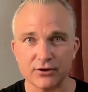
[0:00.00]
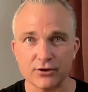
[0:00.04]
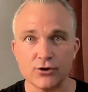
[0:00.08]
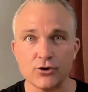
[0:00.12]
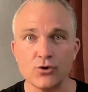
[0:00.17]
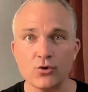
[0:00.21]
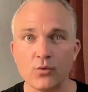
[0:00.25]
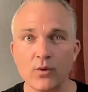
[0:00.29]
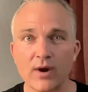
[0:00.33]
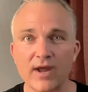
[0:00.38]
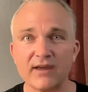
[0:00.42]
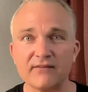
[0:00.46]

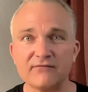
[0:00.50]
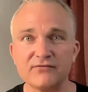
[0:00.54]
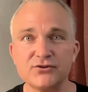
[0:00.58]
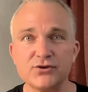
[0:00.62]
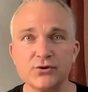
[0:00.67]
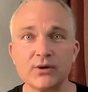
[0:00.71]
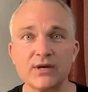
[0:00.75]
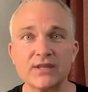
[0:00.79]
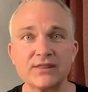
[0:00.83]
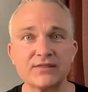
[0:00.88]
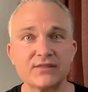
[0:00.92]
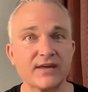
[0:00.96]
new way of
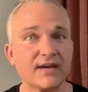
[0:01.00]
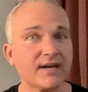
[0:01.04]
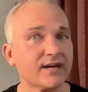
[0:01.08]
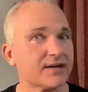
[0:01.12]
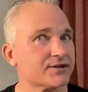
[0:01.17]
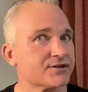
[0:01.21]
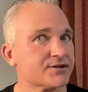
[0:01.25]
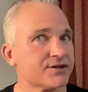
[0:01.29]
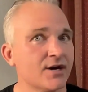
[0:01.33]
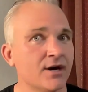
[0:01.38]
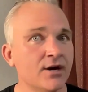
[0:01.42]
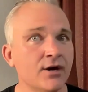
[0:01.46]
doing
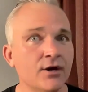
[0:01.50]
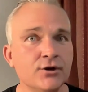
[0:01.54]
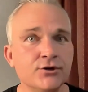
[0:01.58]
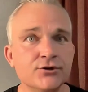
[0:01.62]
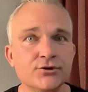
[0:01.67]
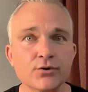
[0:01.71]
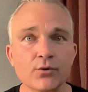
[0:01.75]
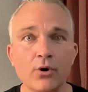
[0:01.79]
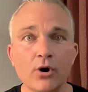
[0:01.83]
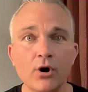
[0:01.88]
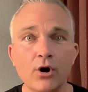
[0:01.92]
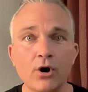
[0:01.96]
things to a